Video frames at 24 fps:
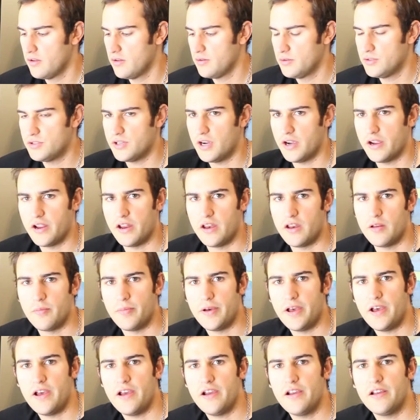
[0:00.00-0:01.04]
chuck it in your
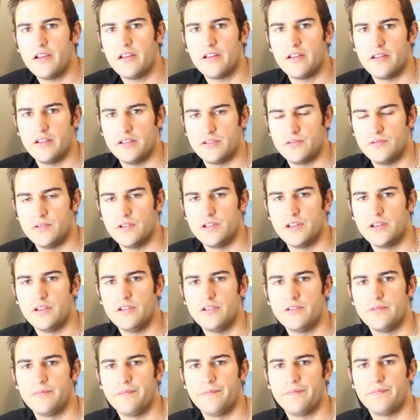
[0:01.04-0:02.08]
bag. It's really
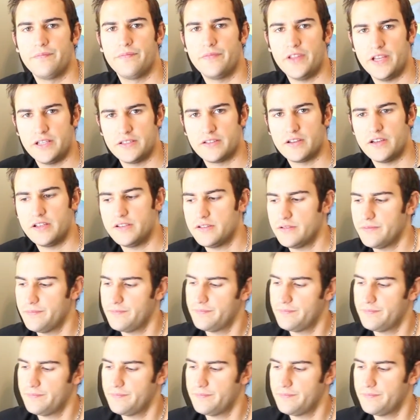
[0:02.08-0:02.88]
good. Thanks guys.